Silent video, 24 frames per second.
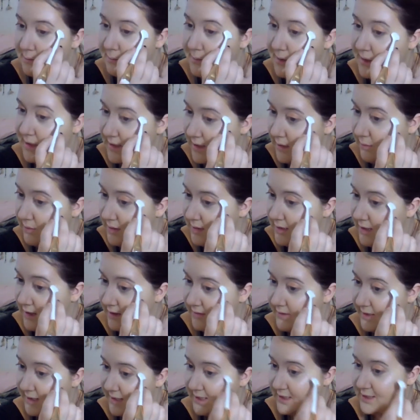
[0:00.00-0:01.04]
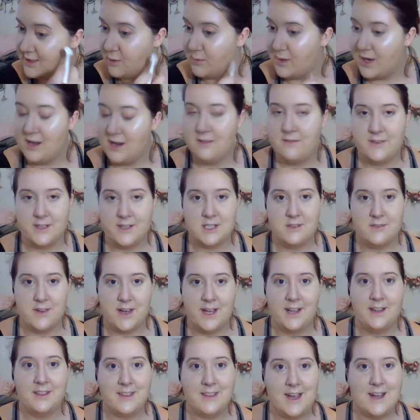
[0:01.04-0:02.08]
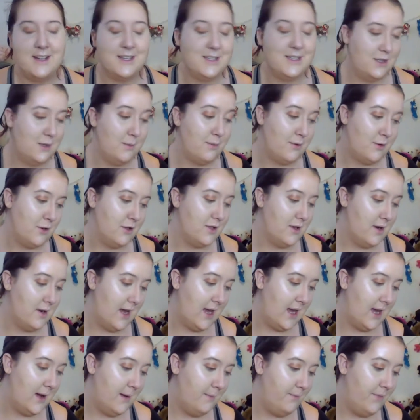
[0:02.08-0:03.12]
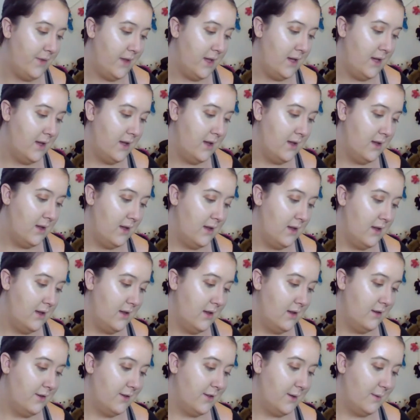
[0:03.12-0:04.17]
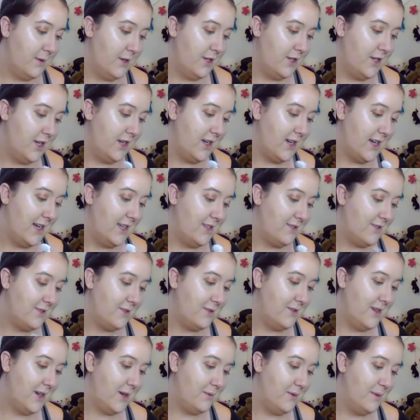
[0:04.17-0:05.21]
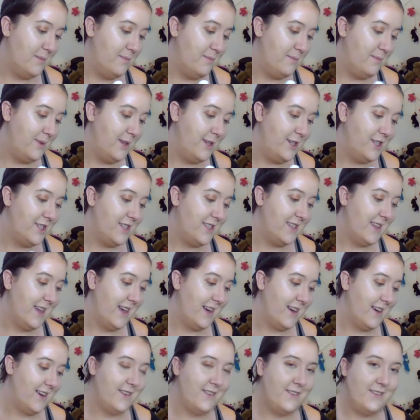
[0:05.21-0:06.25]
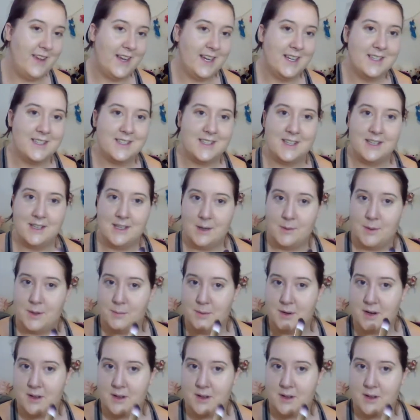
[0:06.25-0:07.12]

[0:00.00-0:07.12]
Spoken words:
because I'm definitely in some kind of fist fight. That is the person I am. So I'm going to show you guys real quick what Bitches like in face. I'm going to